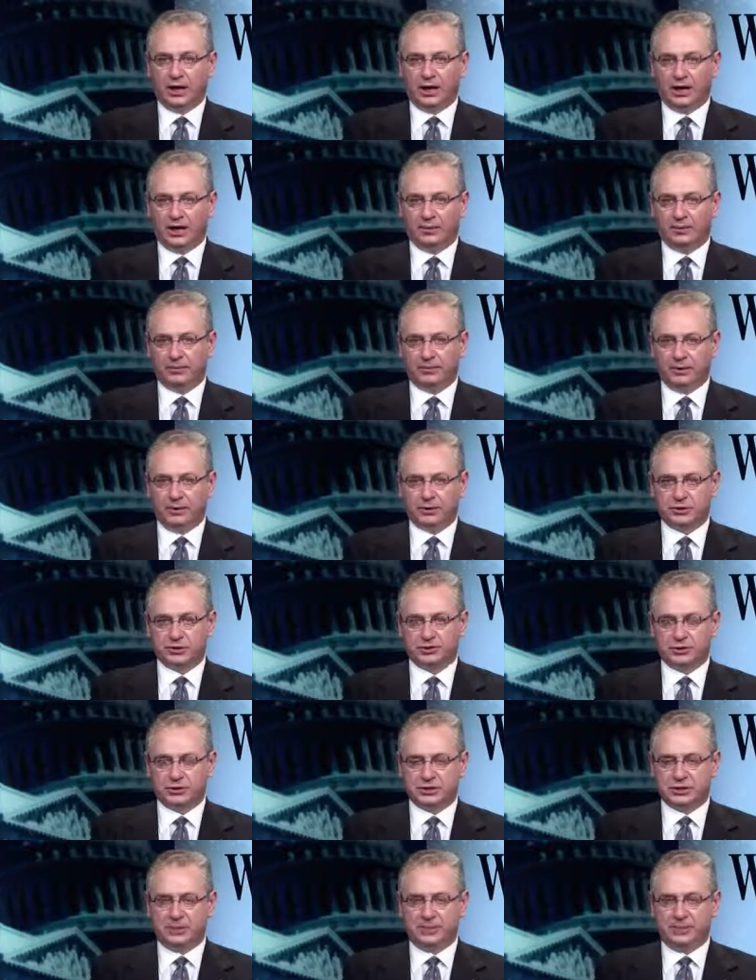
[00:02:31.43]
uh, most
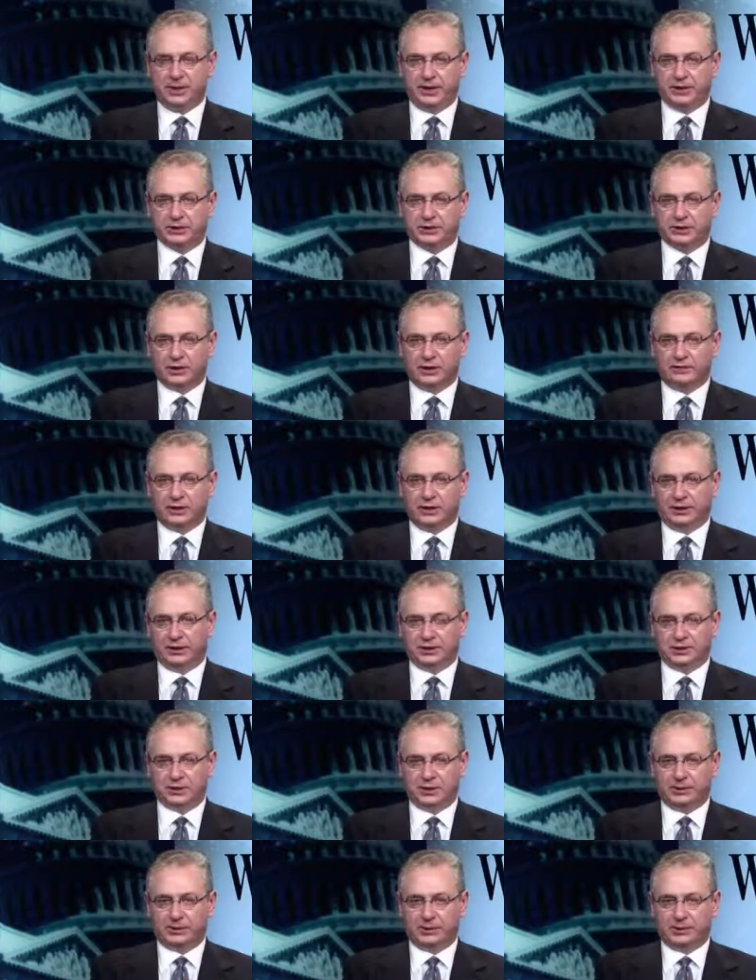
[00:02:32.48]
recipients of an
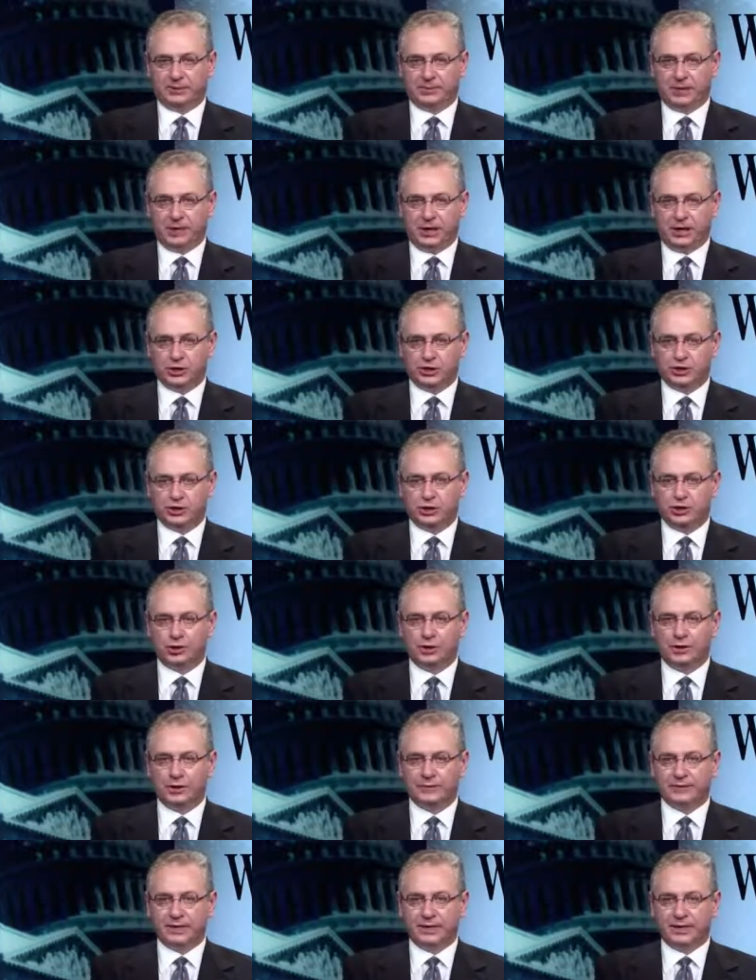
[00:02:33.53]
intercepted communication
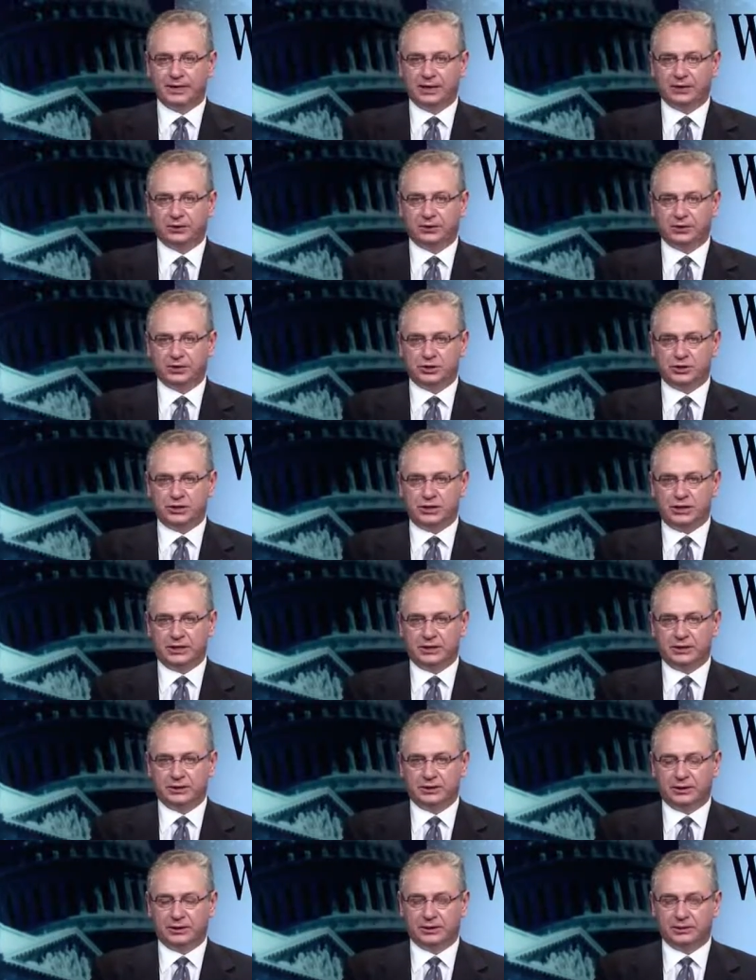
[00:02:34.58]
don't even get to see
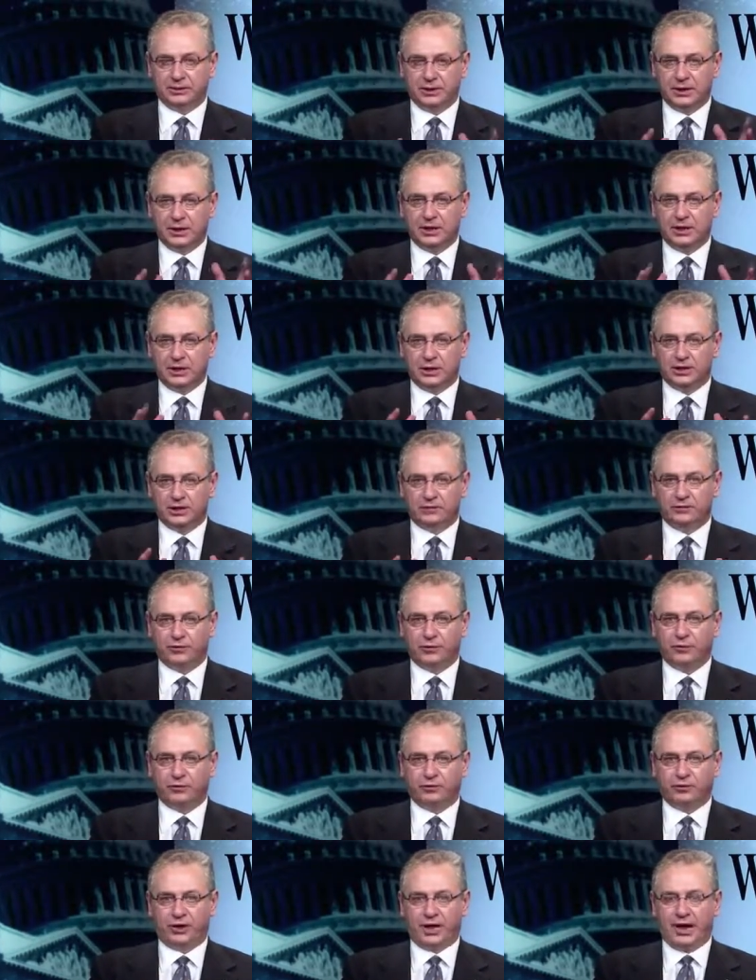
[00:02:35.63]
the, the the
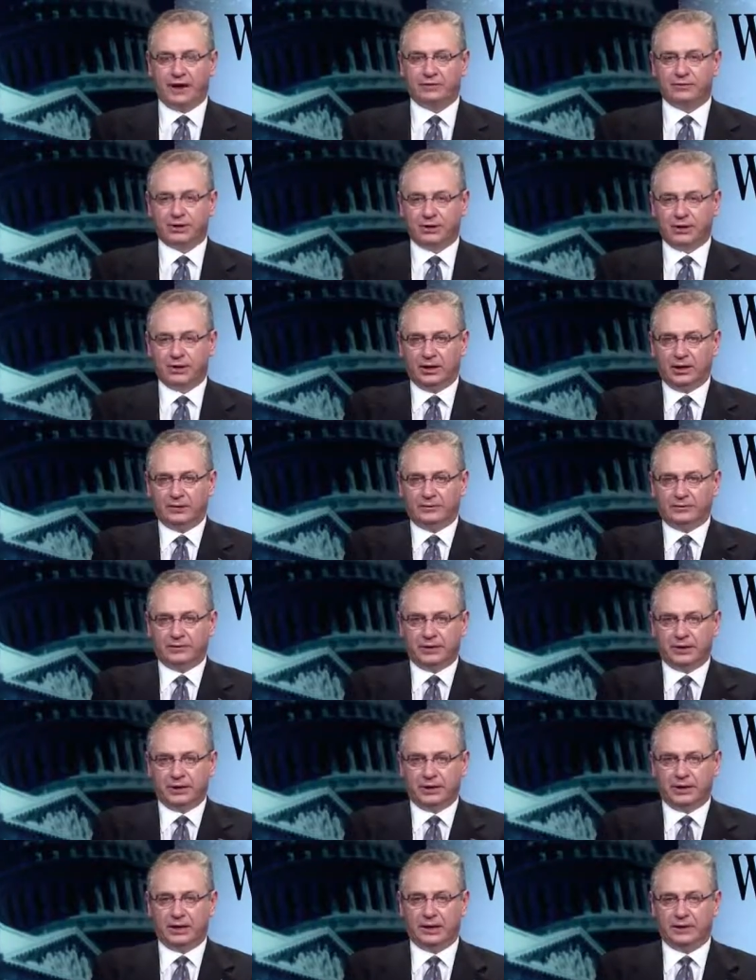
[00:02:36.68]
full flavor of,
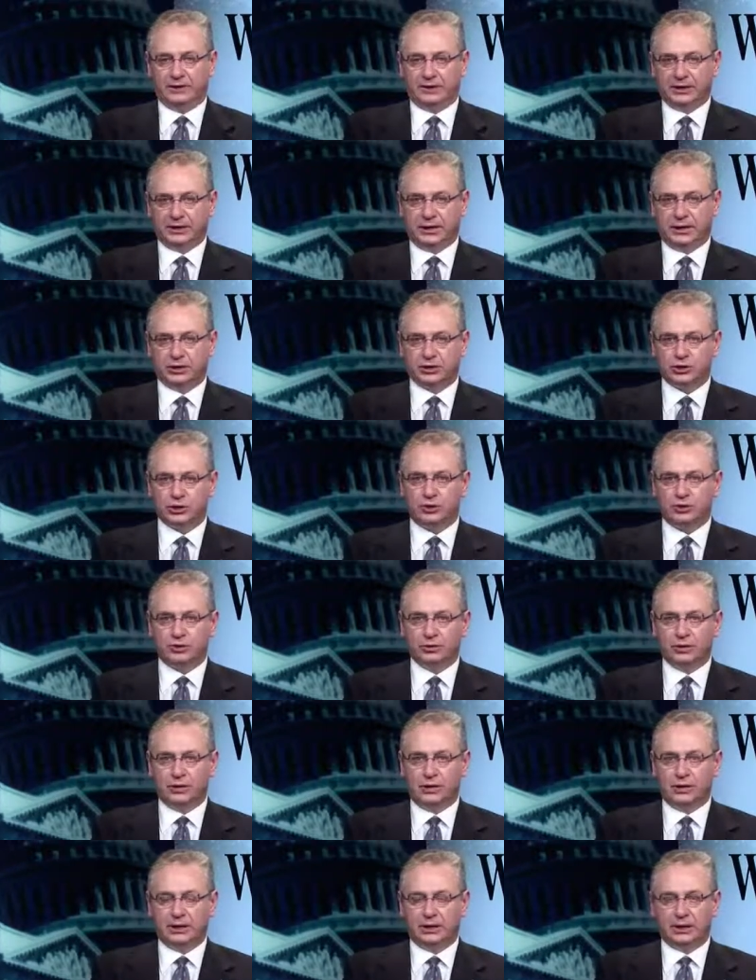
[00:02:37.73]
of it. It's
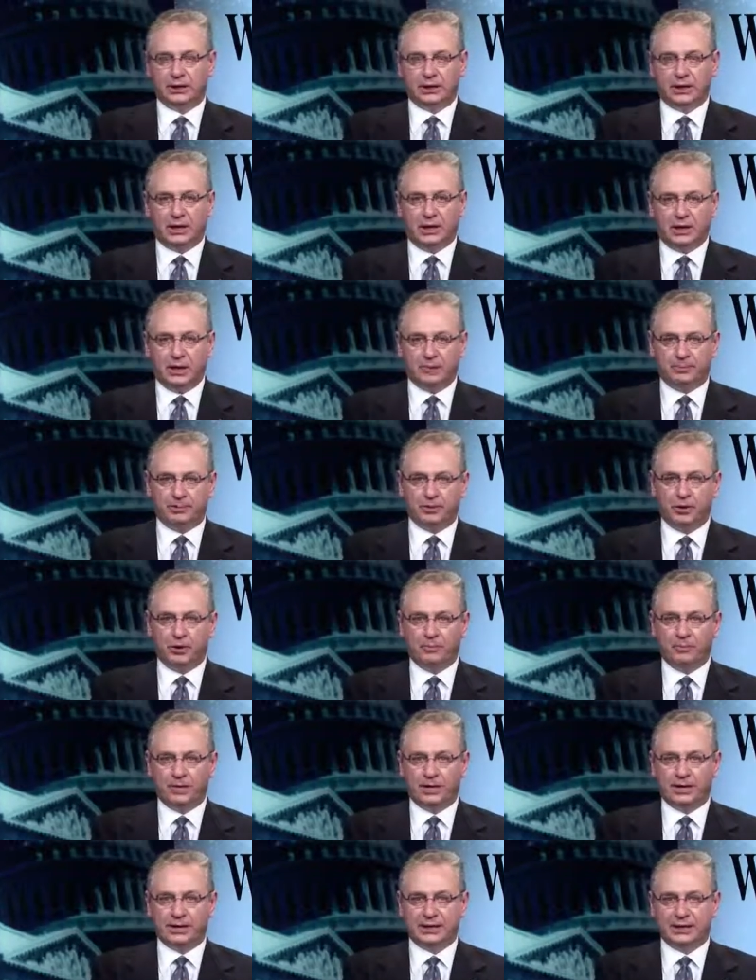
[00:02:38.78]
only uh,
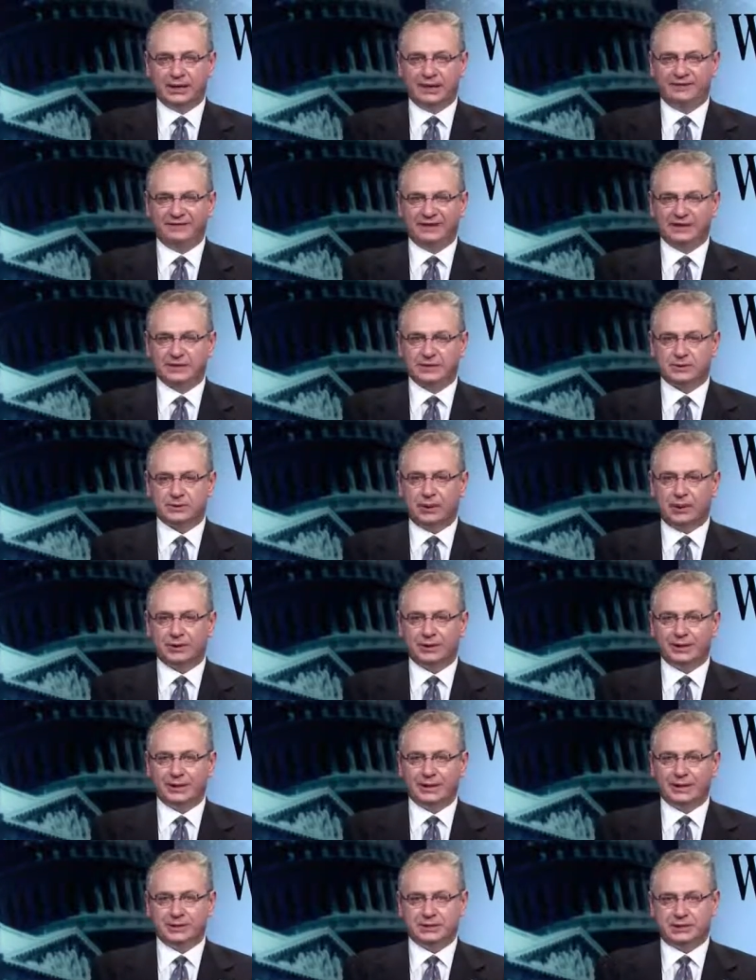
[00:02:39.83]
appropriate if it is, quote,
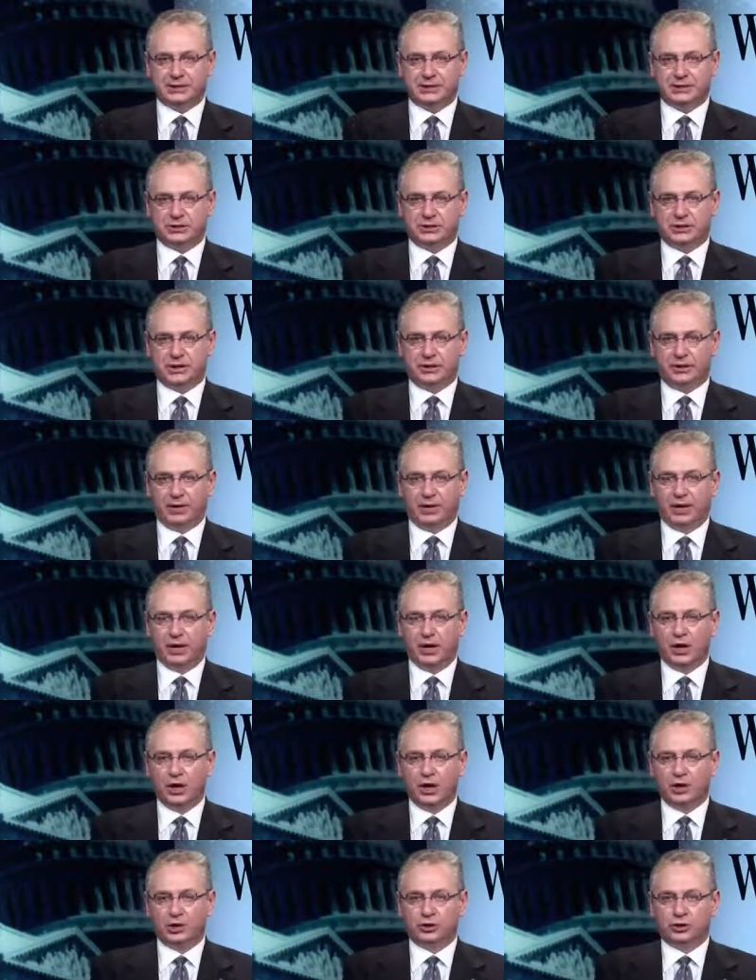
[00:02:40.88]
necessary
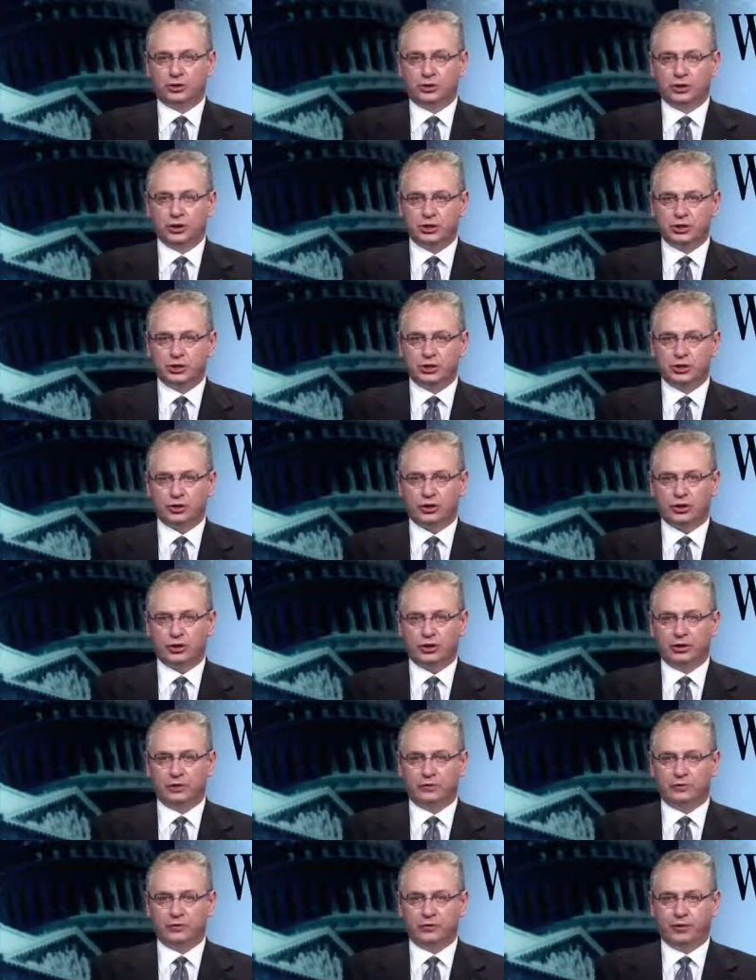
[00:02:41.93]
to
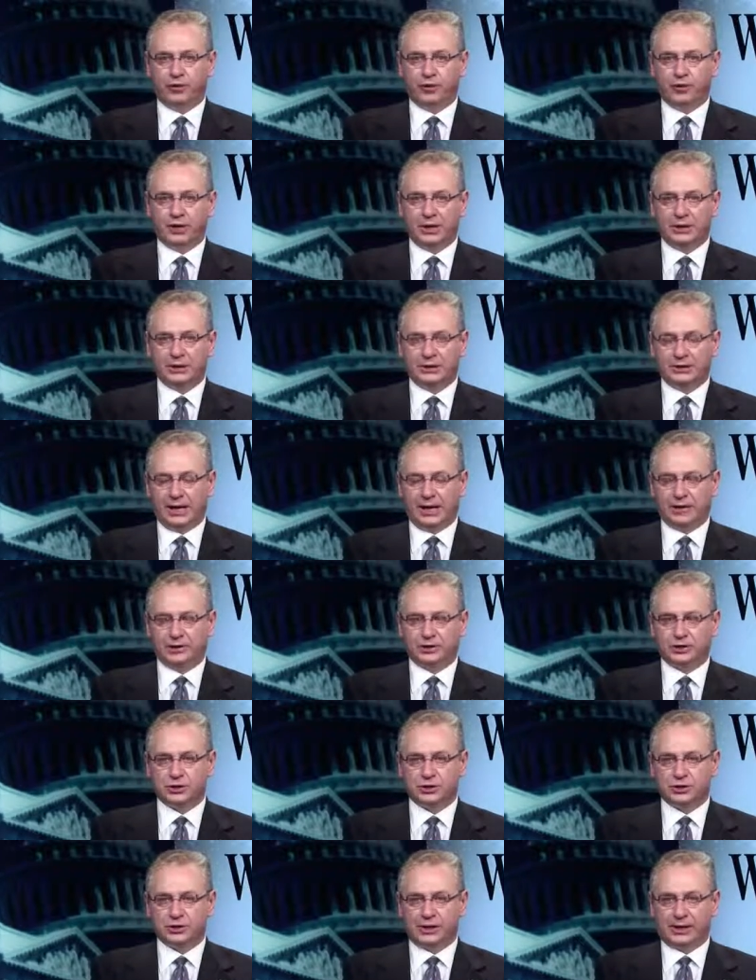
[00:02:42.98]
discern the full
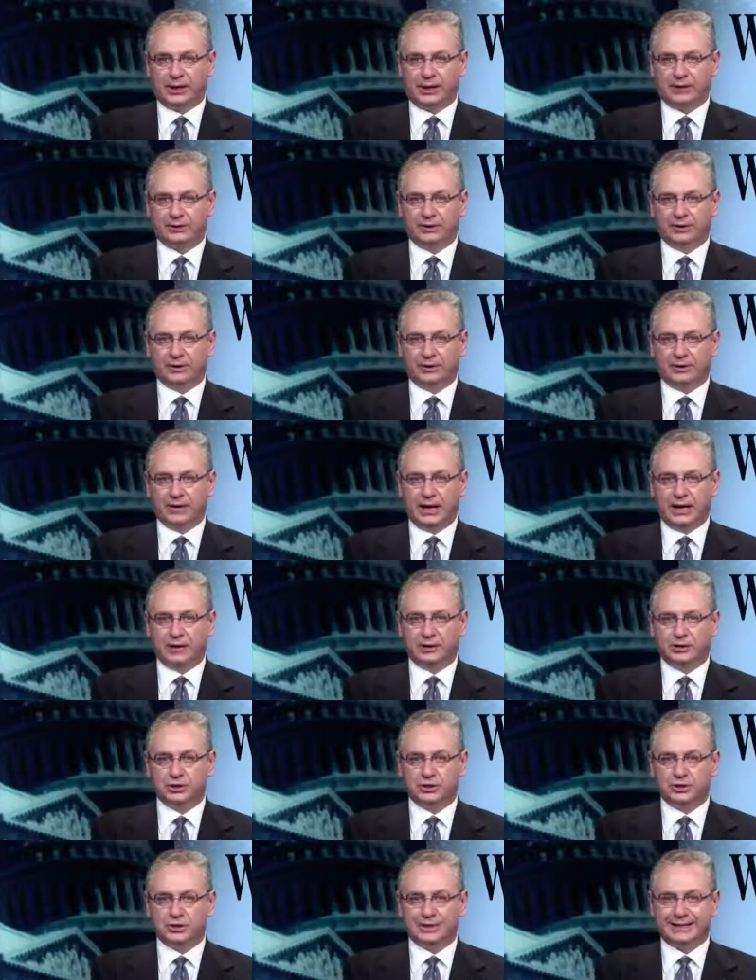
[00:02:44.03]
intelligence or
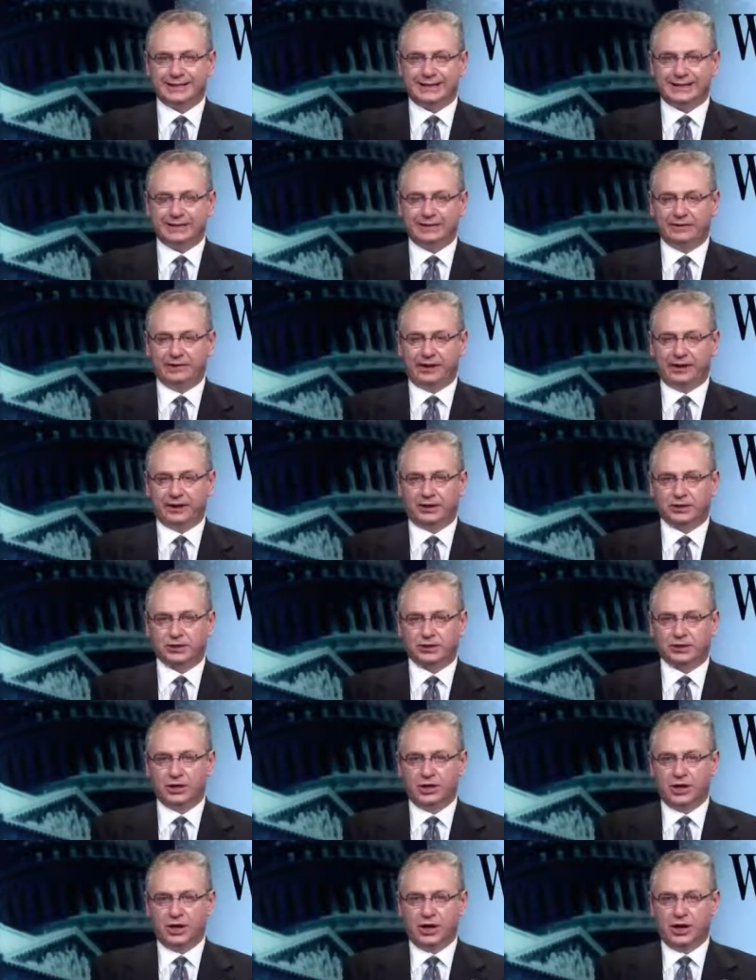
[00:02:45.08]
counterintelligence
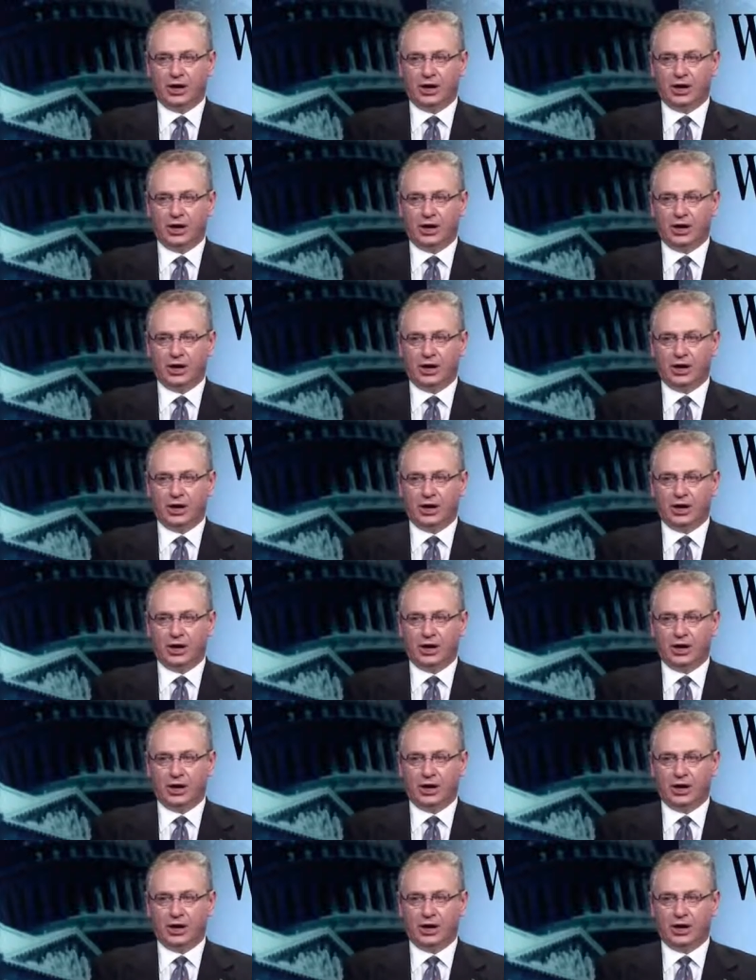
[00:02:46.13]
significance